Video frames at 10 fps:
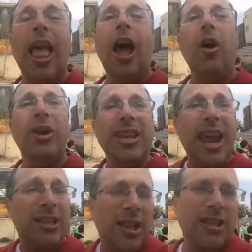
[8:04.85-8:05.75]
Oh, and
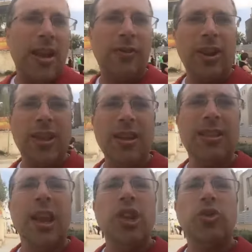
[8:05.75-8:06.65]
yes, let's not forget
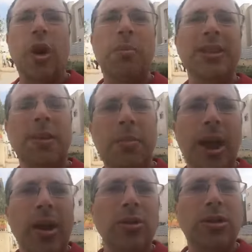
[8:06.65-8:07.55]
this. Trump is
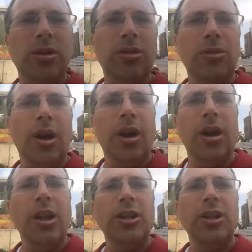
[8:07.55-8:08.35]
about to